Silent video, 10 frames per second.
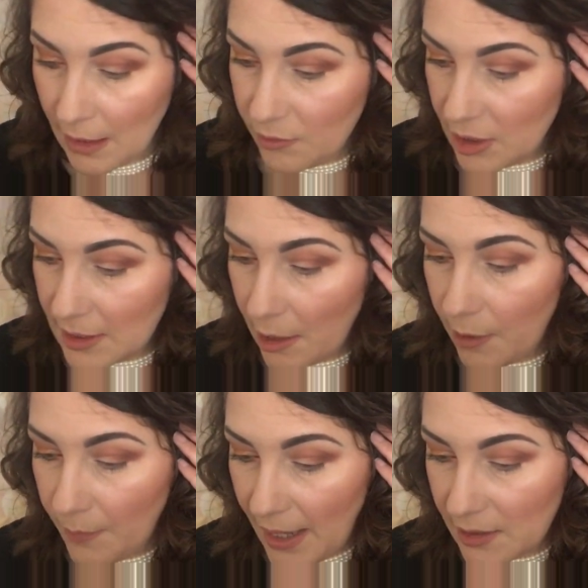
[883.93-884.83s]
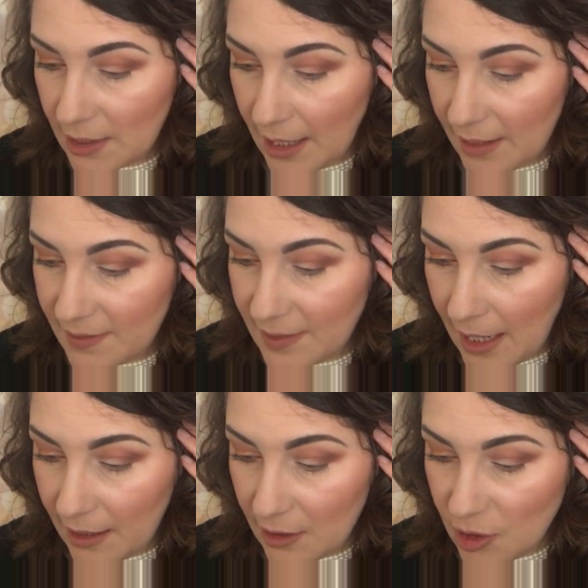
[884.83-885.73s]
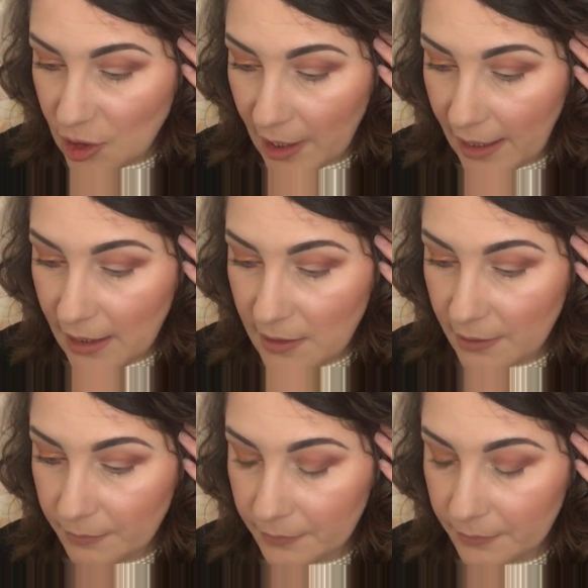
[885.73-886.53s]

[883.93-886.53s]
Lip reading: Just going back to that second shade.